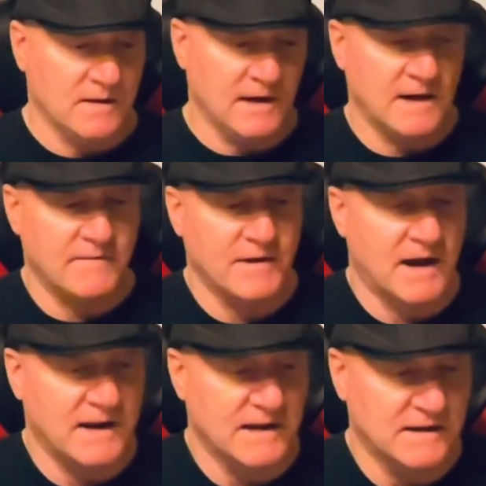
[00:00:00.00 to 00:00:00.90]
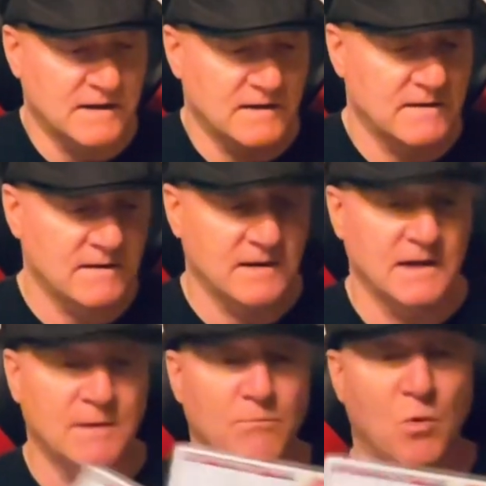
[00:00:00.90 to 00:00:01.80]
And I've got it
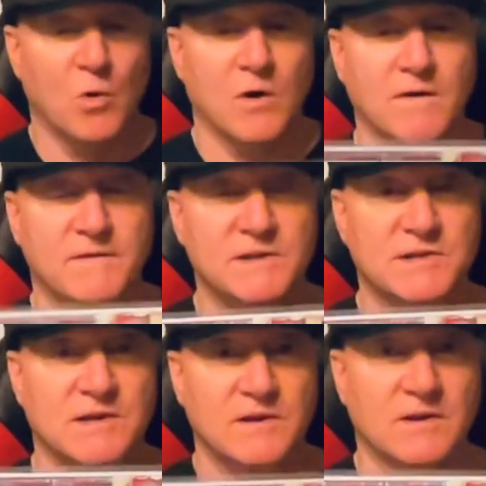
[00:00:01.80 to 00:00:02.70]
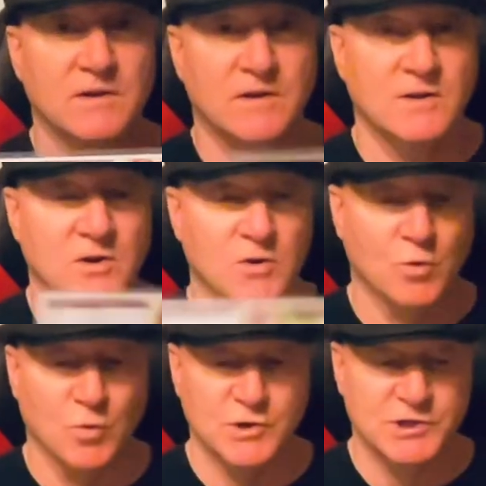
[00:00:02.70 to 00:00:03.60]
in more of these
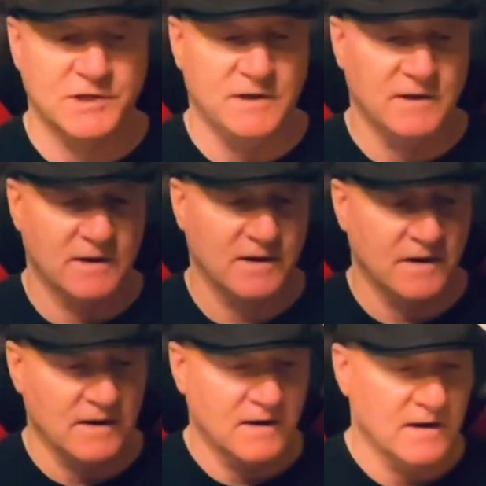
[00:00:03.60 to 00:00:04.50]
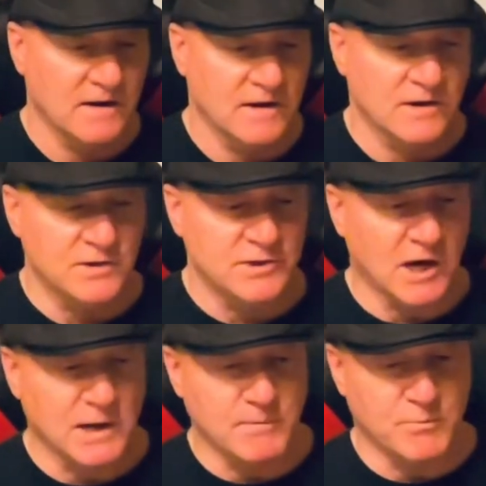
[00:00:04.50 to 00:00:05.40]
rigid
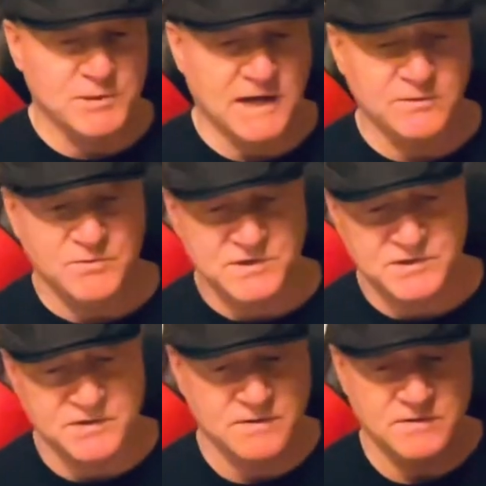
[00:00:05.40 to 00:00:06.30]
document protectors.